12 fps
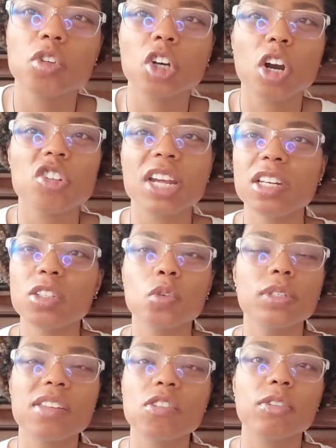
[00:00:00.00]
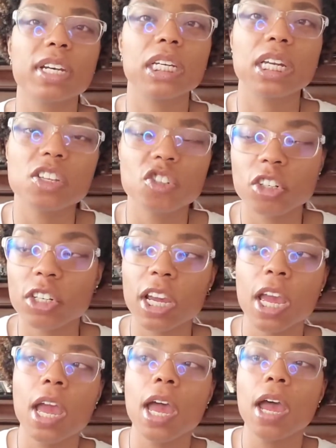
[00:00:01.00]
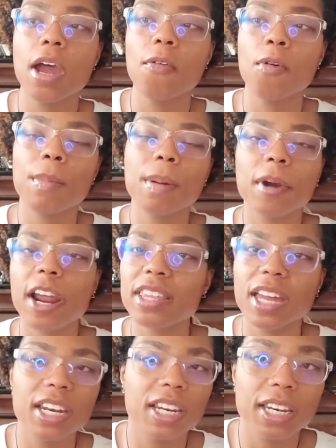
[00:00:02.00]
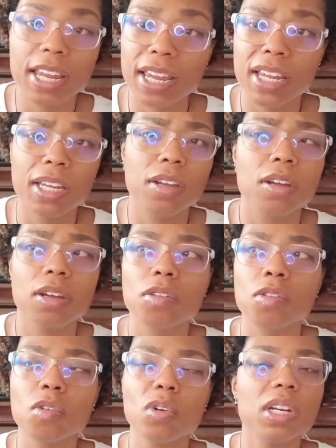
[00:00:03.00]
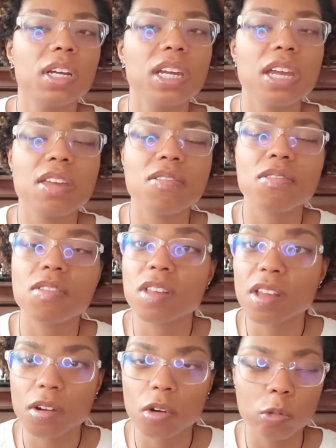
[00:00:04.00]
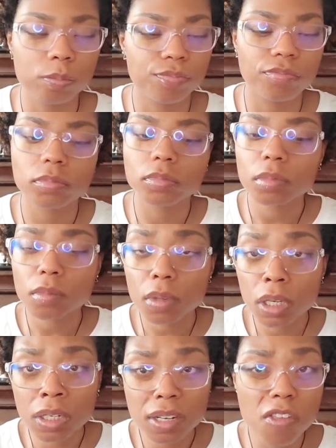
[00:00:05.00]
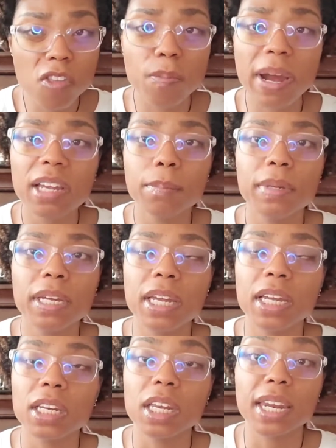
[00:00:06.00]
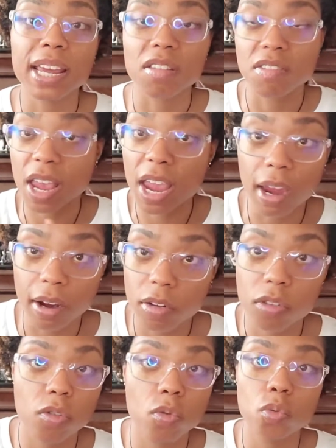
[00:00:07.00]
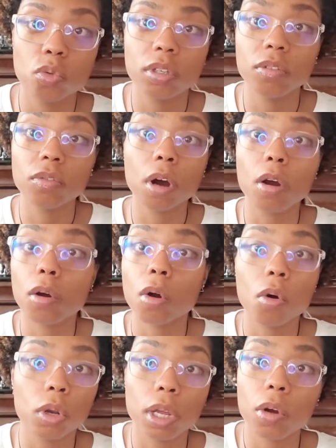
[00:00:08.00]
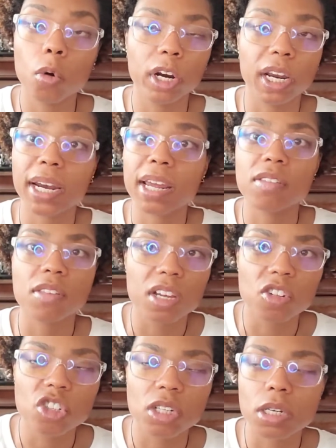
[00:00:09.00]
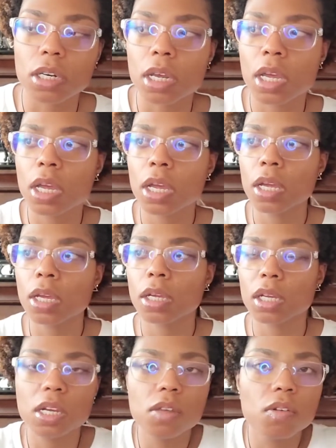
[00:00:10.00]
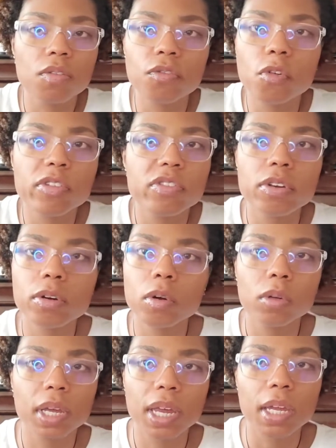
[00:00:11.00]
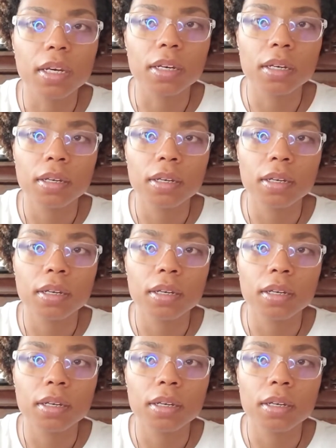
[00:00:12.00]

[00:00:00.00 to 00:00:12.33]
charge at a dude that's already injured? Remember, at the end of the day, Tsuna is still, despite being the next heir to the Vongola organization, he's a 14-year-old kid.